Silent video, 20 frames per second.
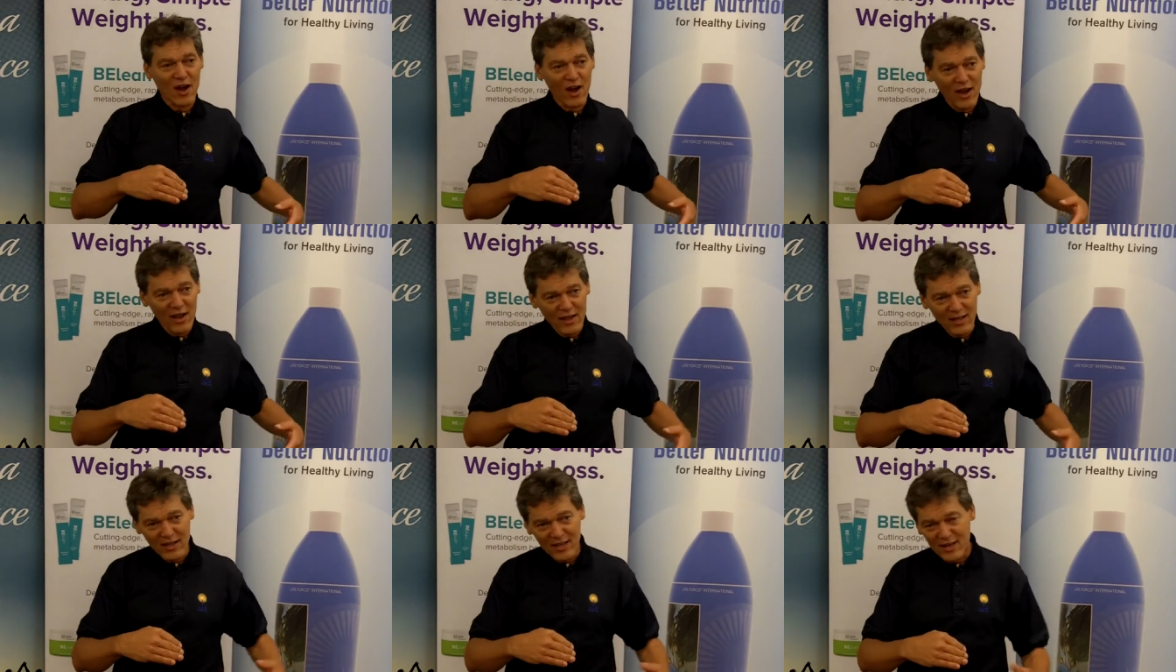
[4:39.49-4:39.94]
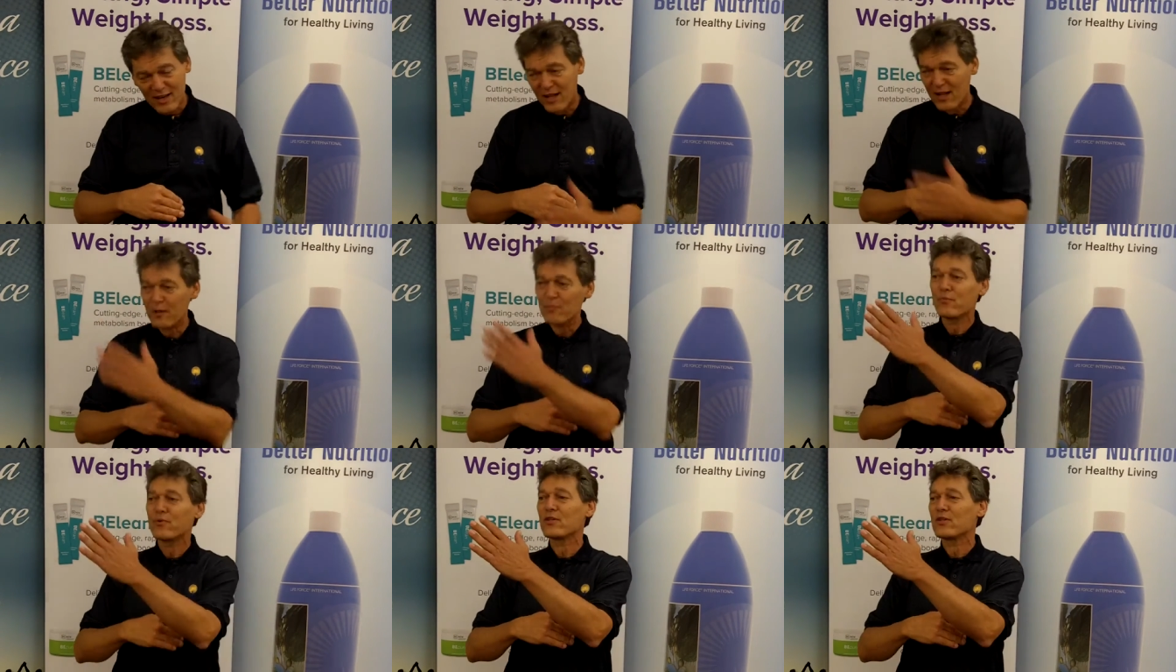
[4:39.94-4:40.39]
I can
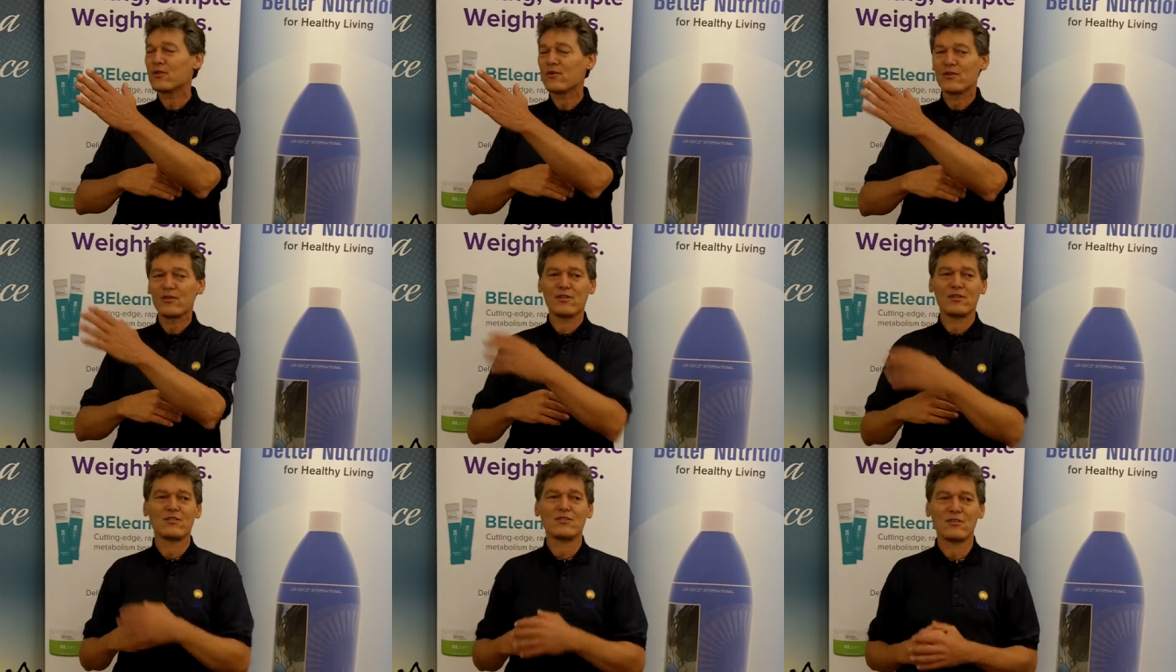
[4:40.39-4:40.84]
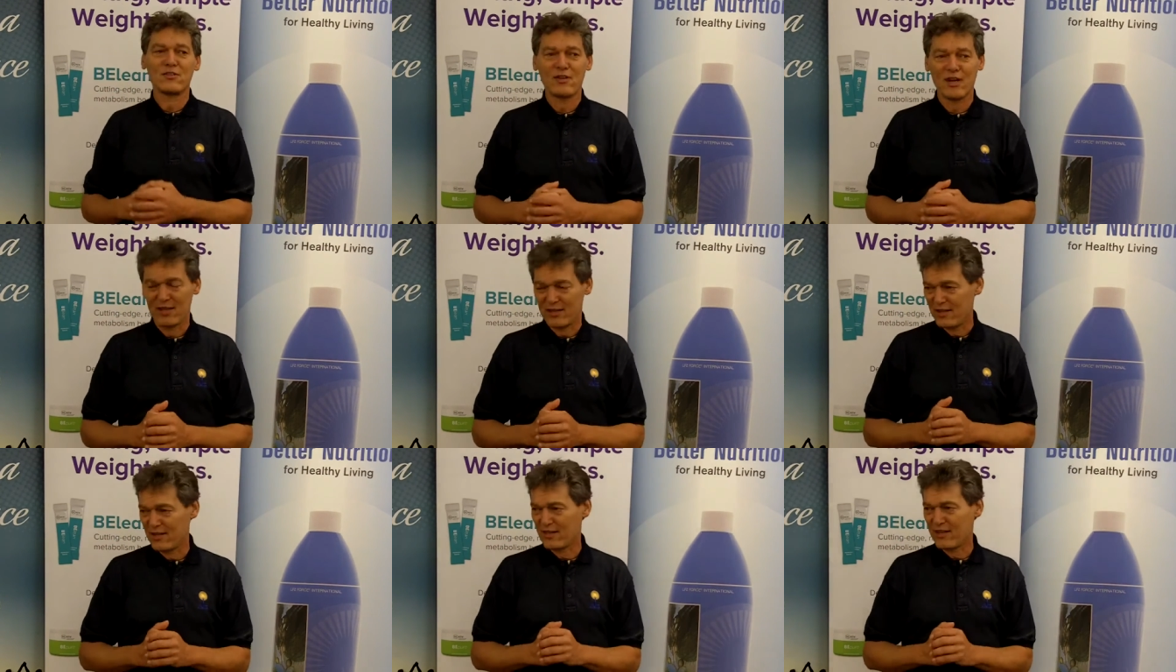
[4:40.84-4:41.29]
help you turn this
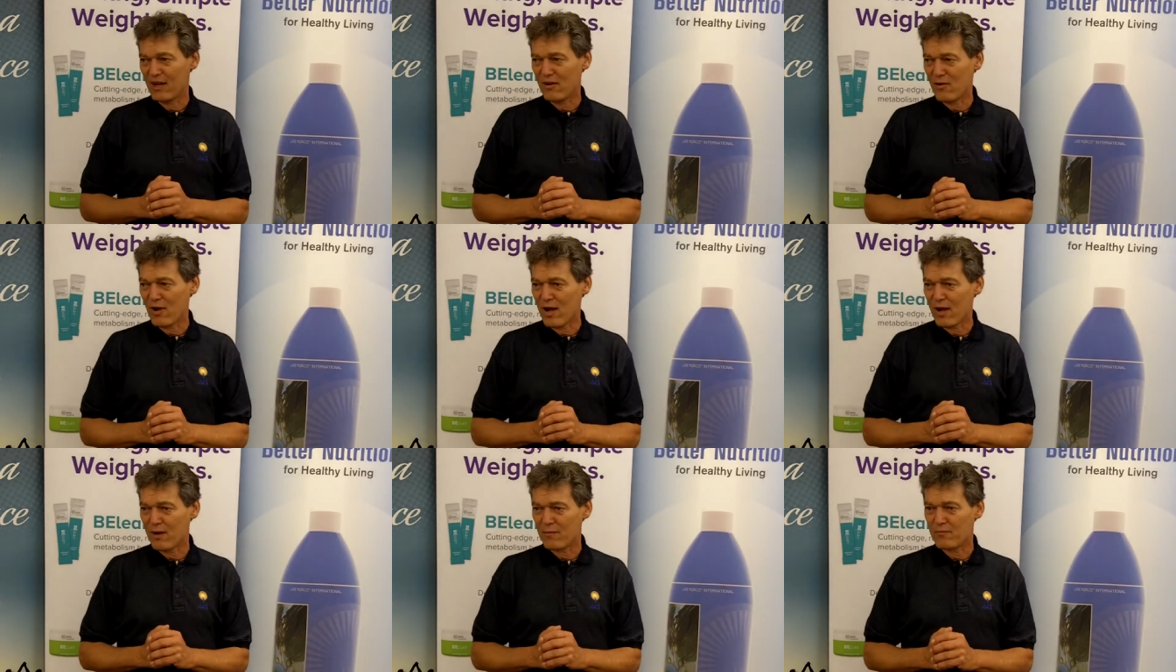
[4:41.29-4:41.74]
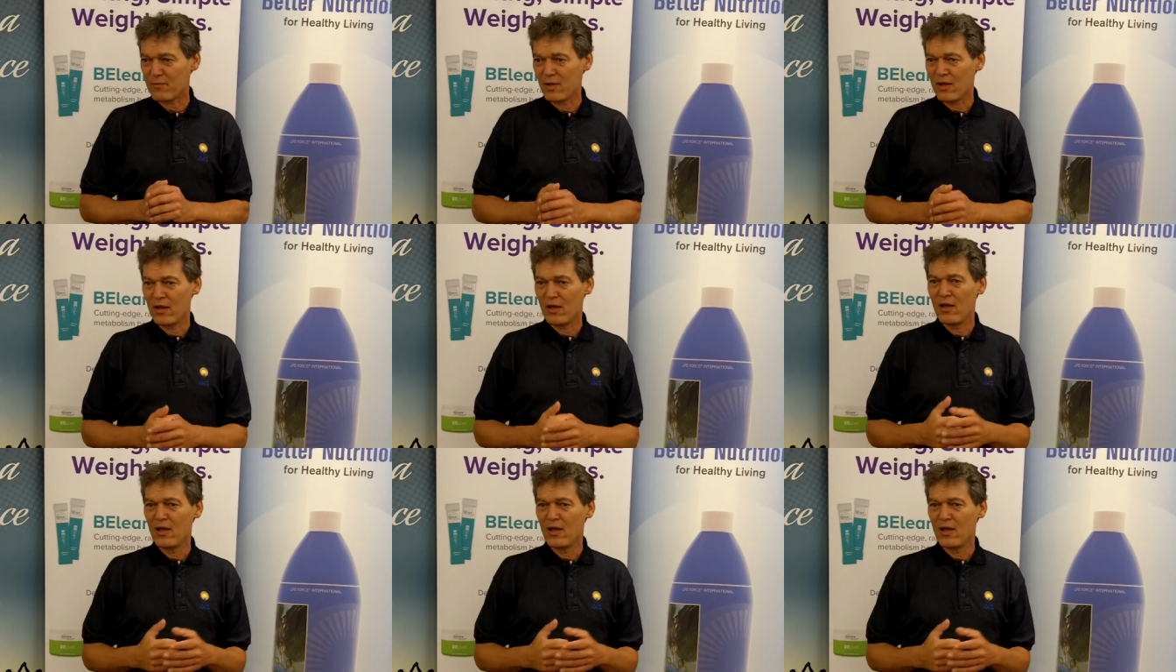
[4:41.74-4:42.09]
around and go up.